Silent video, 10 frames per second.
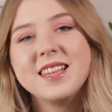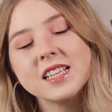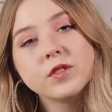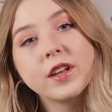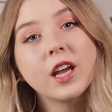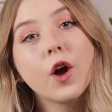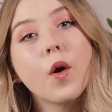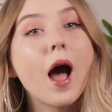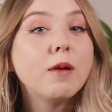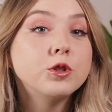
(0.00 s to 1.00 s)
this video,
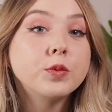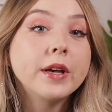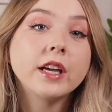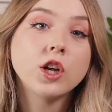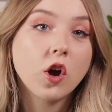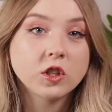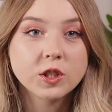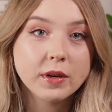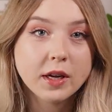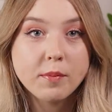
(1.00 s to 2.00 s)
I'm doing an
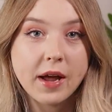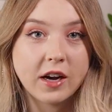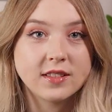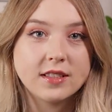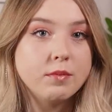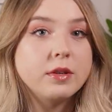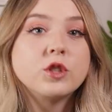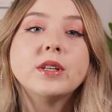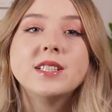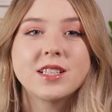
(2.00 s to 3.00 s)
ultimate comparison
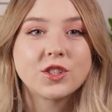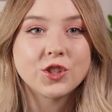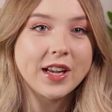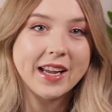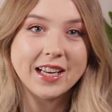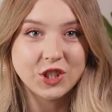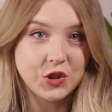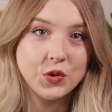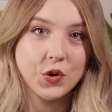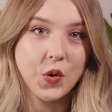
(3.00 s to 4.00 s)
between DistroKid and
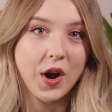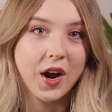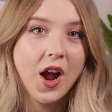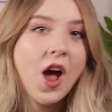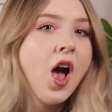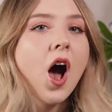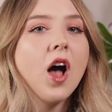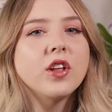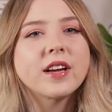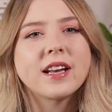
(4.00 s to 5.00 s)
TuneCore.
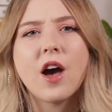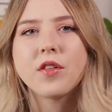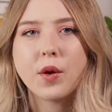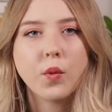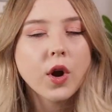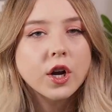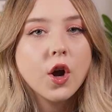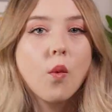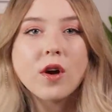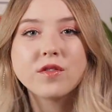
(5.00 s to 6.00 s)
I'll look at how they
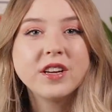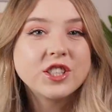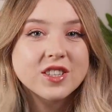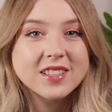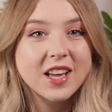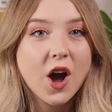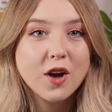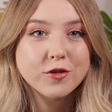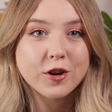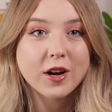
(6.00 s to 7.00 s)
work, what features they
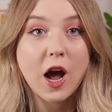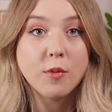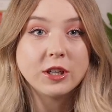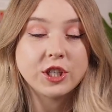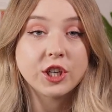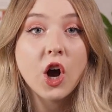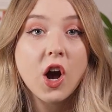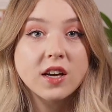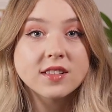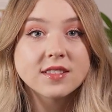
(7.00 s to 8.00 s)
offer, how much it
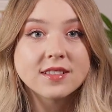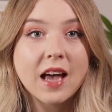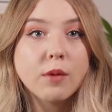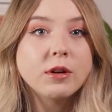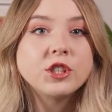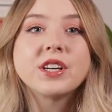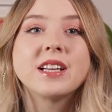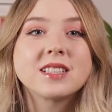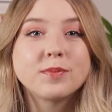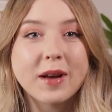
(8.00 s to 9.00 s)
costs, how much you can
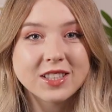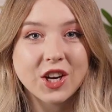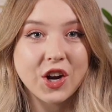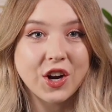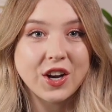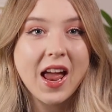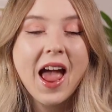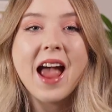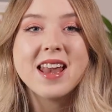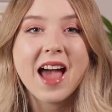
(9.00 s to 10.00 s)
expect to earn,
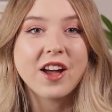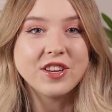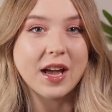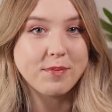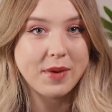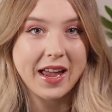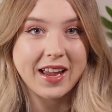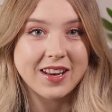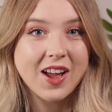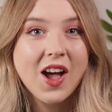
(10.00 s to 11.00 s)
and how you get paid.